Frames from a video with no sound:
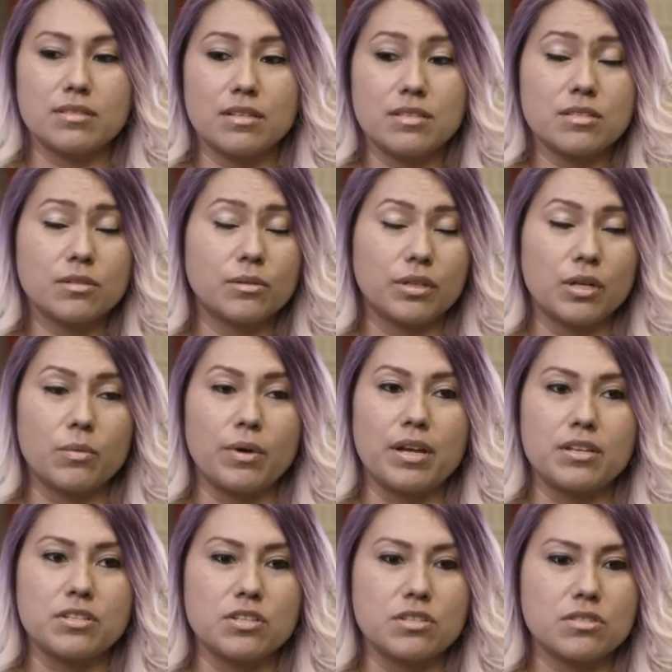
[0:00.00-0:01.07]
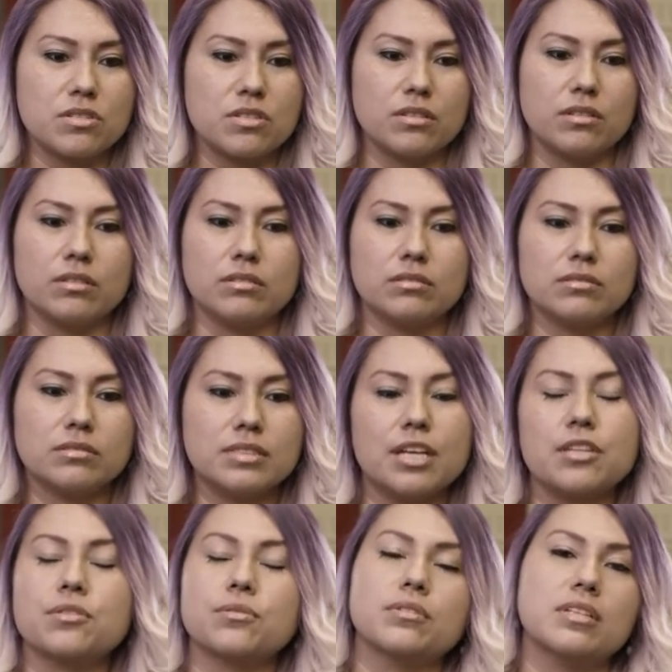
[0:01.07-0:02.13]
It's a great way just to
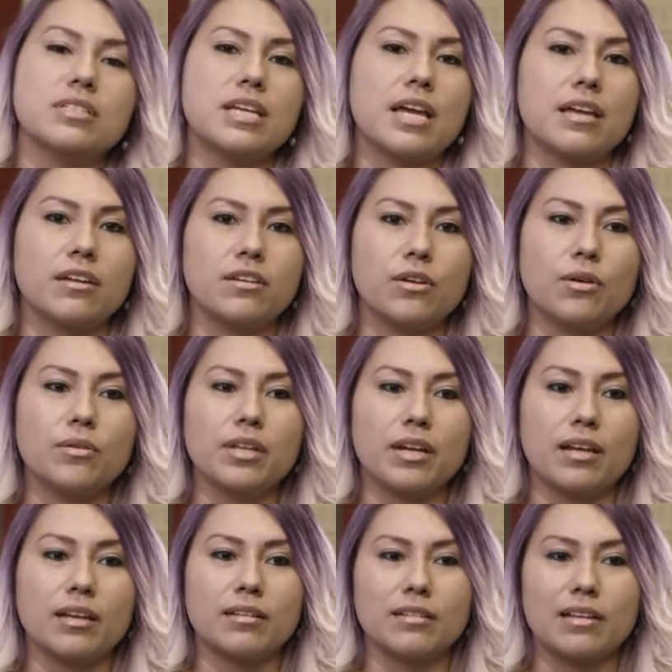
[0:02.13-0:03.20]
get through the day and know that